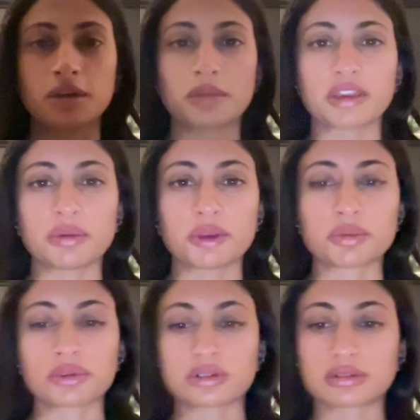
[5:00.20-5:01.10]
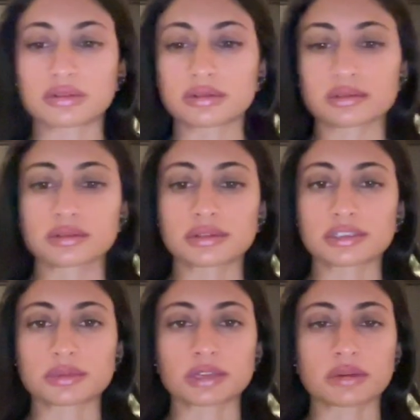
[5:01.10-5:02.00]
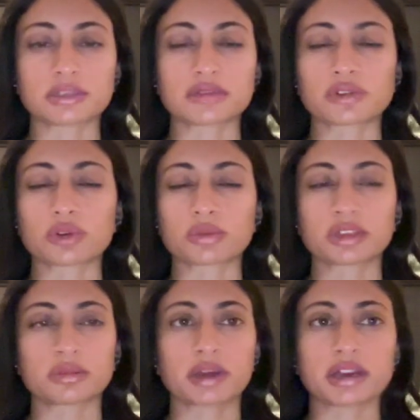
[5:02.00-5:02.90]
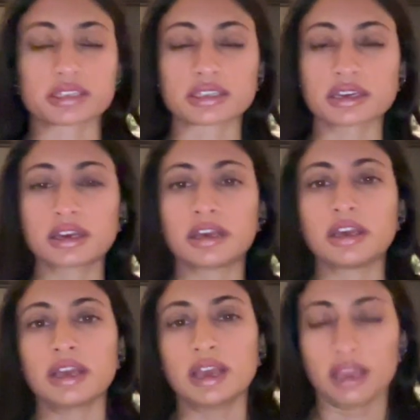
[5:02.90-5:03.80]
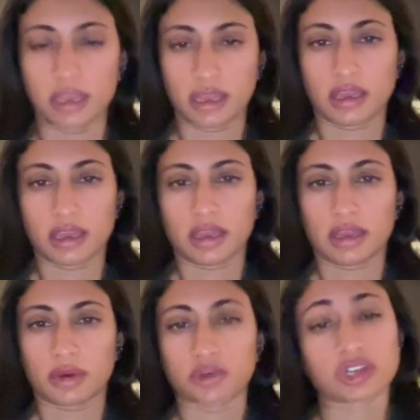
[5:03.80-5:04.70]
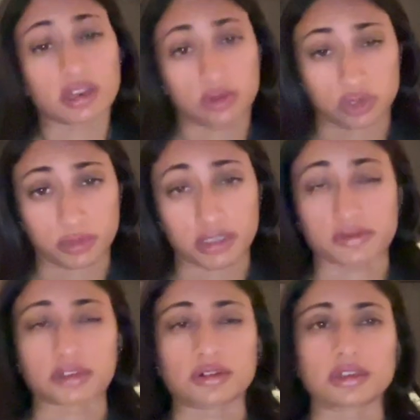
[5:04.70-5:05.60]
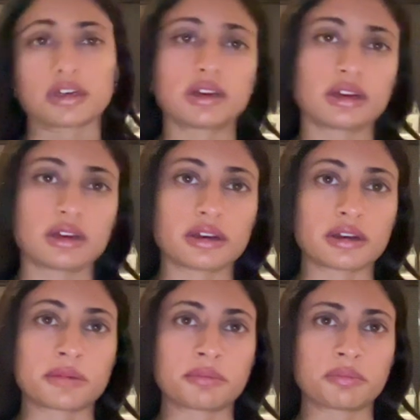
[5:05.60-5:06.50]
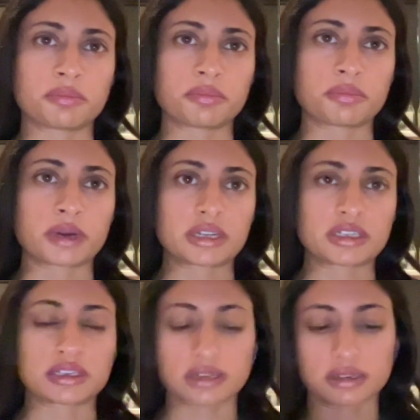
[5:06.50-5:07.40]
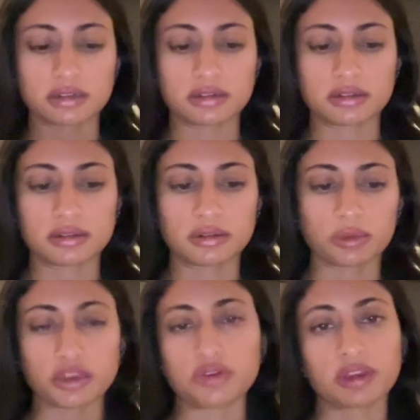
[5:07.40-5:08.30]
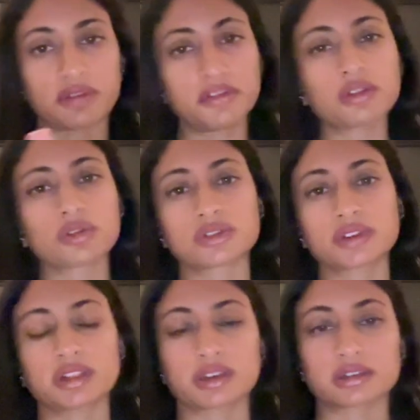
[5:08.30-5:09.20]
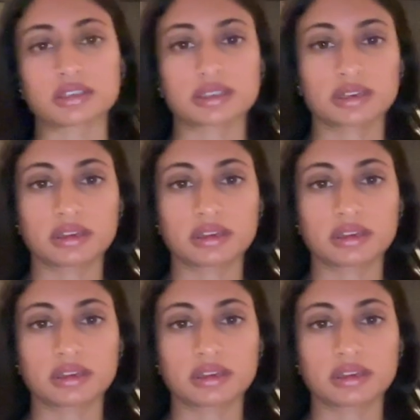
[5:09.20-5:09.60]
many people sometimes have told me in the past, which can also be difficult. But when you can feel those feelings